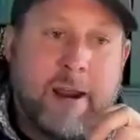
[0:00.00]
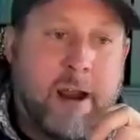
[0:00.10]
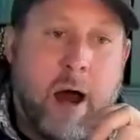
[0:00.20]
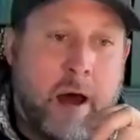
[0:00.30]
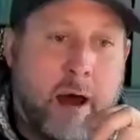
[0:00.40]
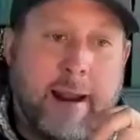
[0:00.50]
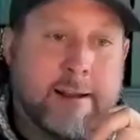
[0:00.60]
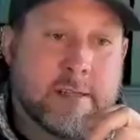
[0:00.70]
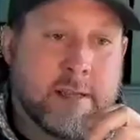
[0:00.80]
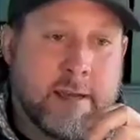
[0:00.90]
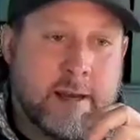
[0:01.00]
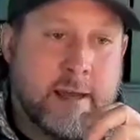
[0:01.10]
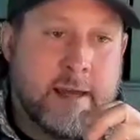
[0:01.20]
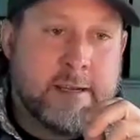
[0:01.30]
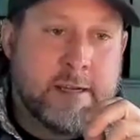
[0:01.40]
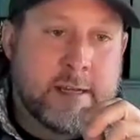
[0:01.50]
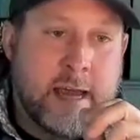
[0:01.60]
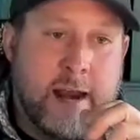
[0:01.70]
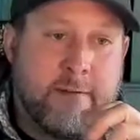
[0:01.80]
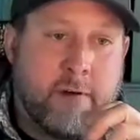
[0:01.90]
I mean, honestly, it
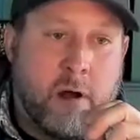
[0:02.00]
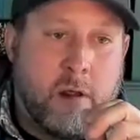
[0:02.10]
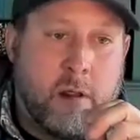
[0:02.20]
just kind of